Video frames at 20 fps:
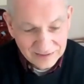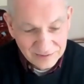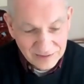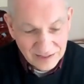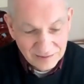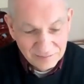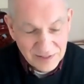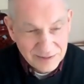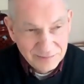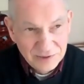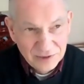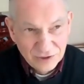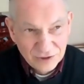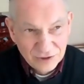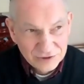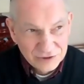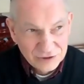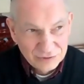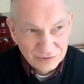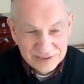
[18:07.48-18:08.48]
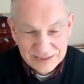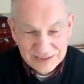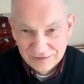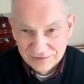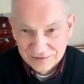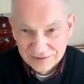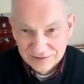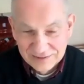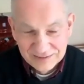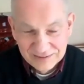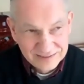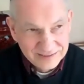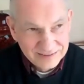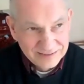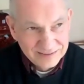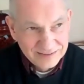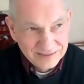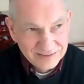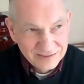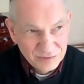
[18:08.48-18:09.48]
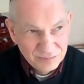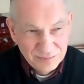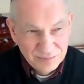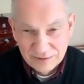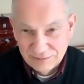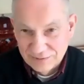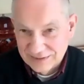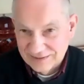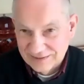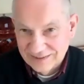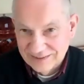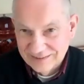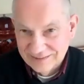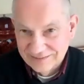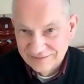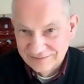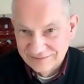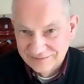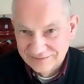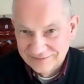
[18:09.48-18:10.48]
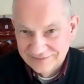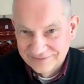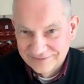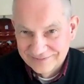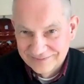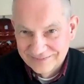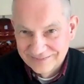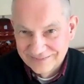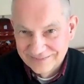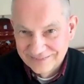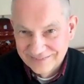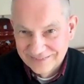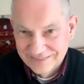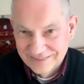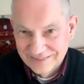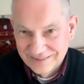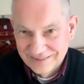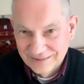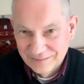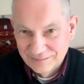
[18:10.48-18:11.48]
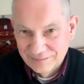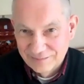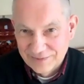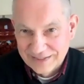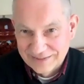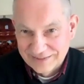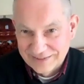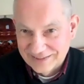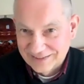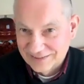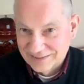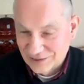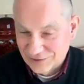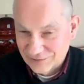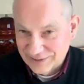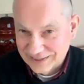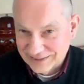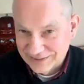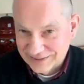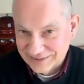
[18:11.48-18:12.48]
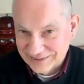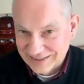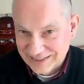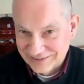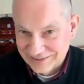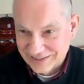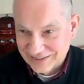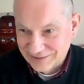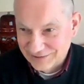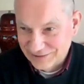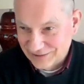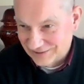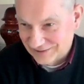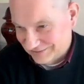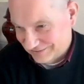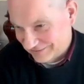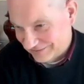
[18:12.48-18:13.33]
And maybe also even spirit-pathic stress, as I